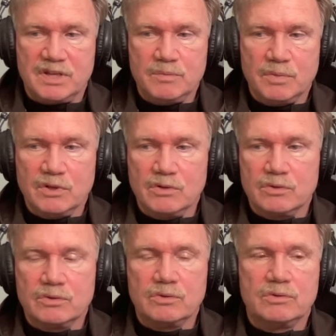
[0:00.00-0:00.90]
people
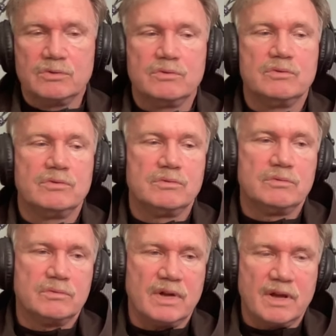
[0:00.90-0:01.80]
who
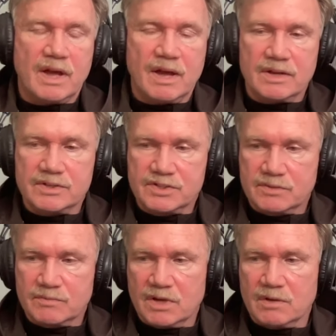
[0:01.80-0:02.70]
had
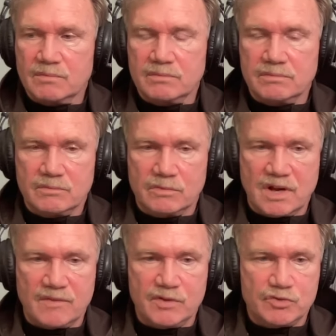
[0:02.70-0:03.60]

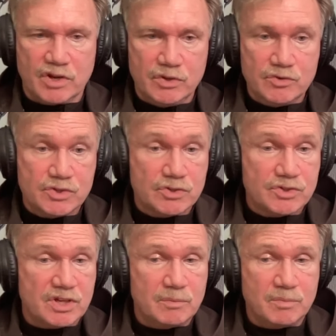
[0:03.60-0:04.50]
were IV drug
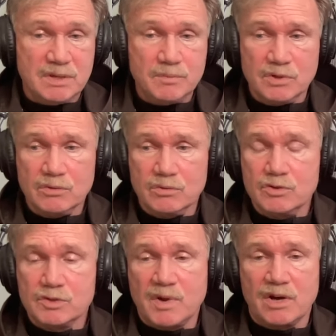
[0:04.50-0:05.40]
users, and people
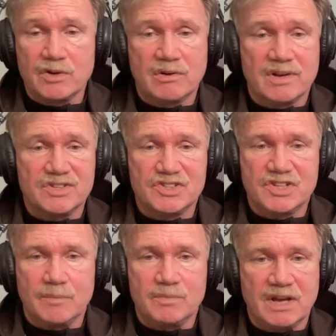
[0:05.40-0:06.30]
whose partner had
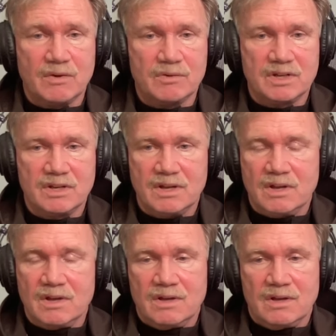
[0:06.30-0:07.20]
stepped out.
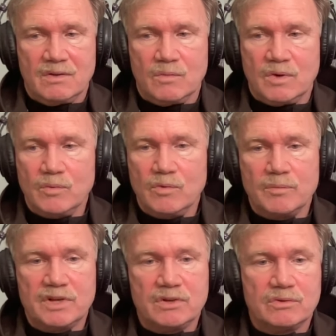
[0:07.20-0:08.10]
One
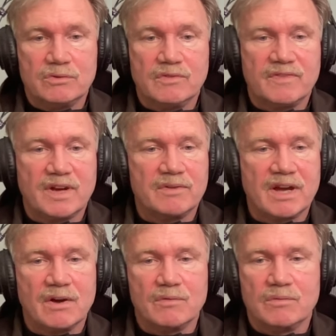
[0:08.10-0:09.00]
woman who
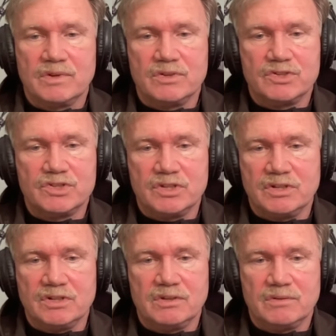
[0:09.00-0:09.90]
found out when
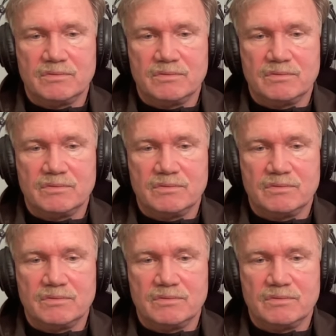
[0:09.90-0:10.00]
she